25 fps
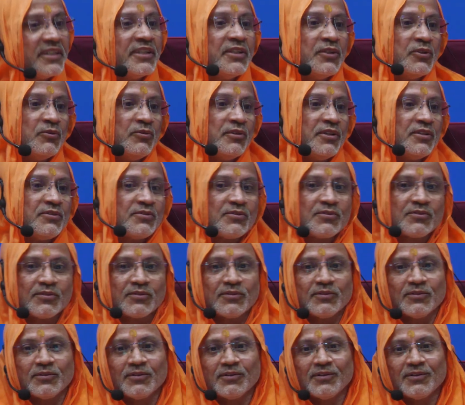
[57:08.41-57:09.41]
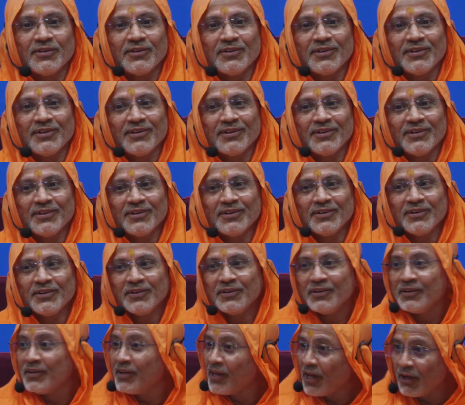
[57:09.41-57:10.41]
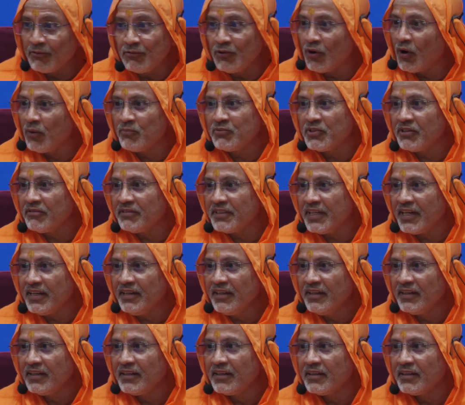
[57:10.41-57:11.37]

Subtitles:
units. Have you observed that?